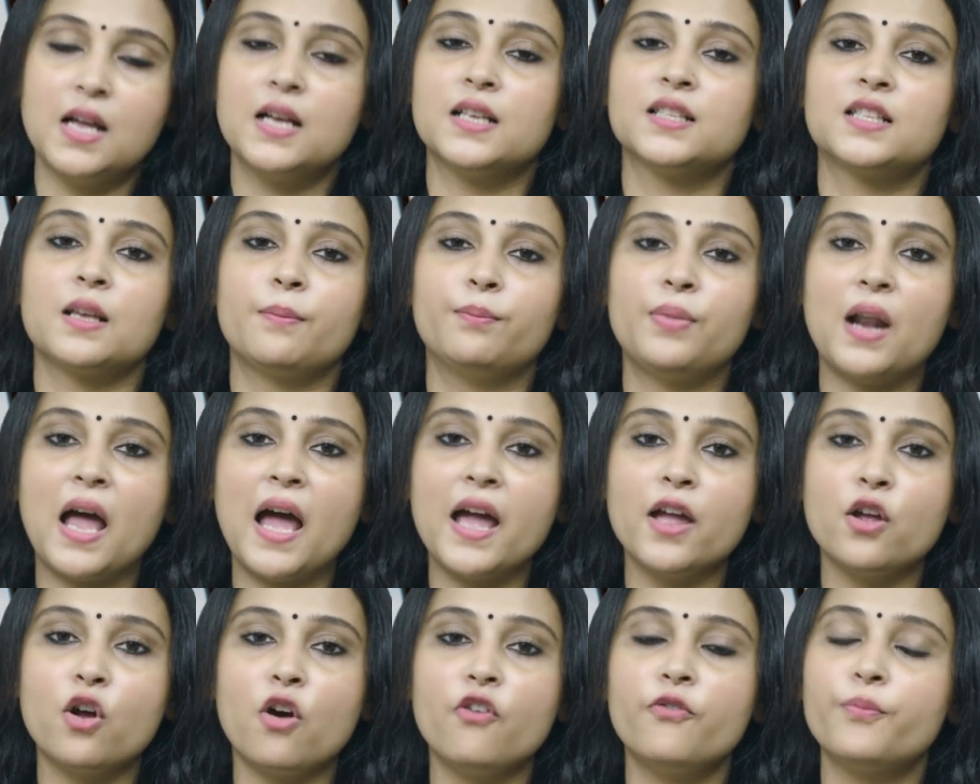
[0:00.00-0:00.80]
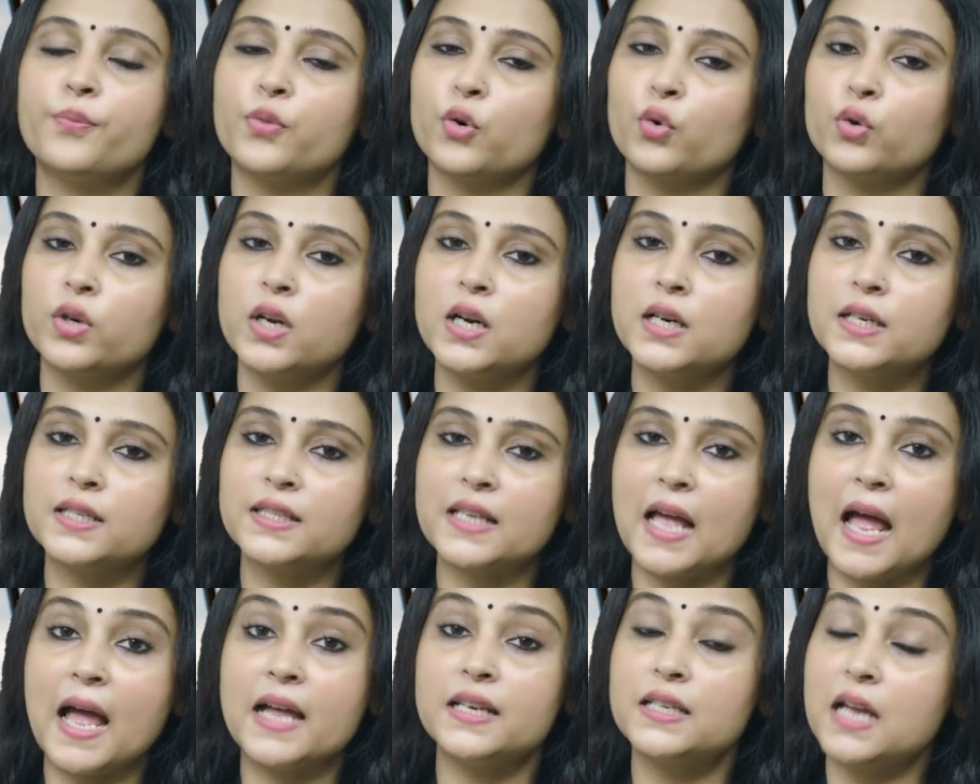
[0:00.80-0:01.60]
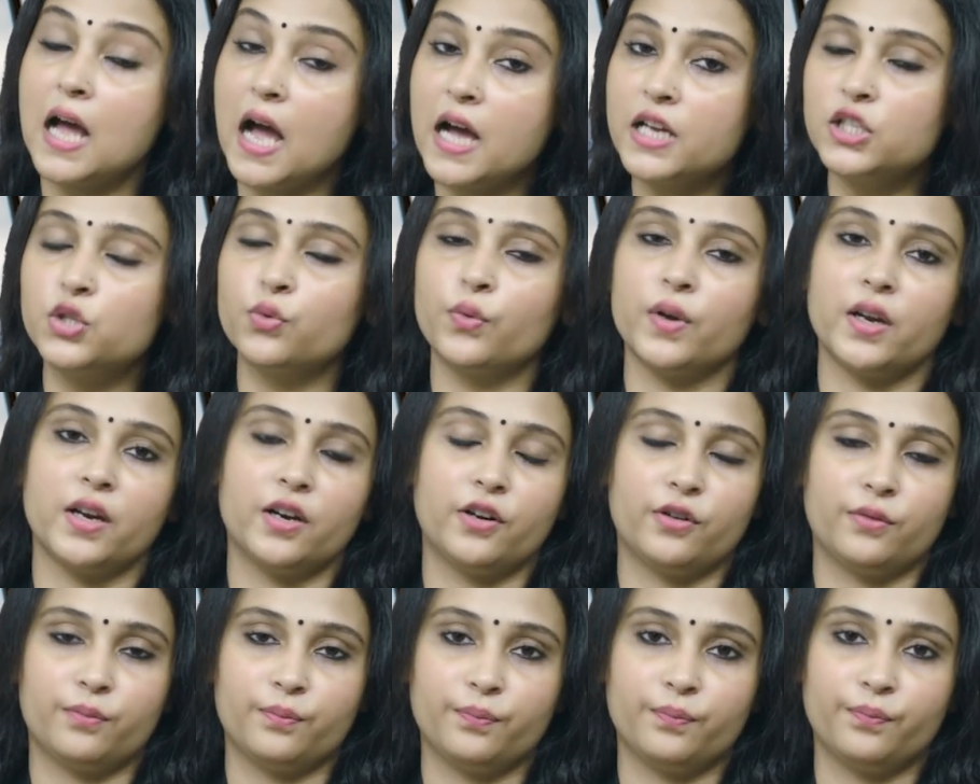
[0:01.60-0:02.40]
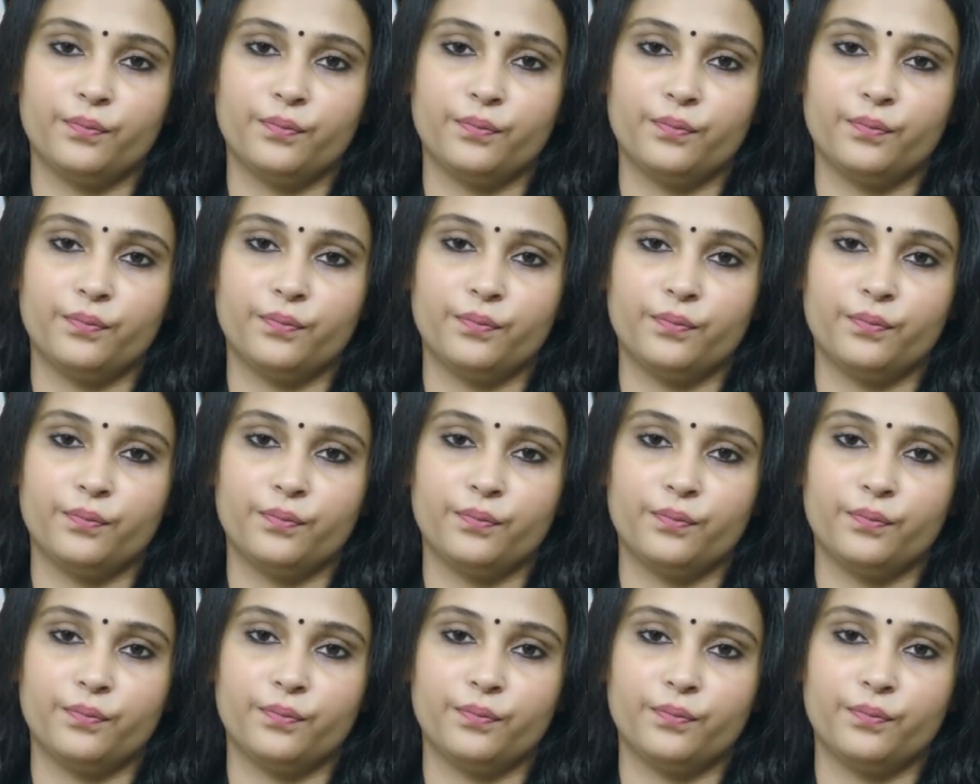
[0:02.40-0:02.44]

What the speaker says: Supply of products and hardware.